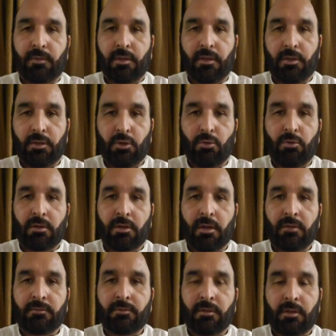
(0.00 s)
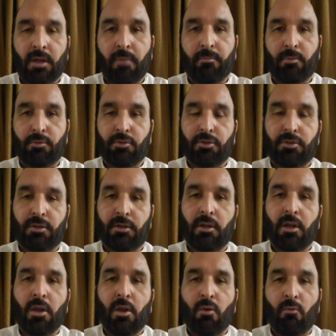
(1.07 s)
Unit of composition.
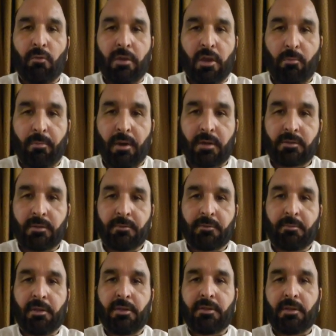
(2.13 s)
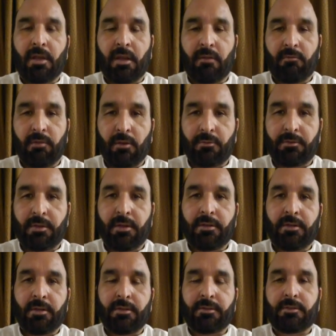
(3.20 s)
We have parts of speech and we have
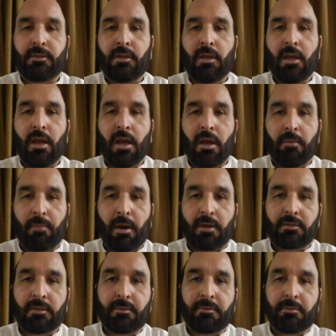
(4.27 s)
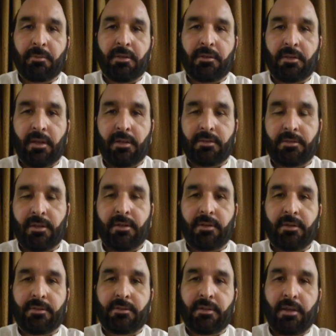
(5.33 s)
sentence. Parts of speech and
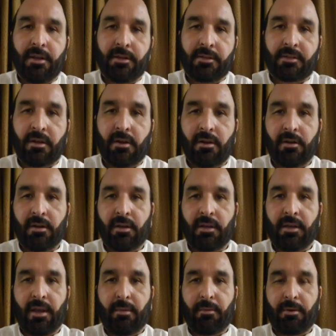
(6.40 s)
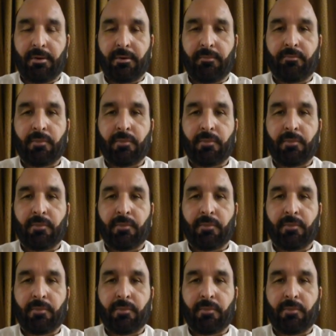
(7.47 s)
sentence, it is called grammar.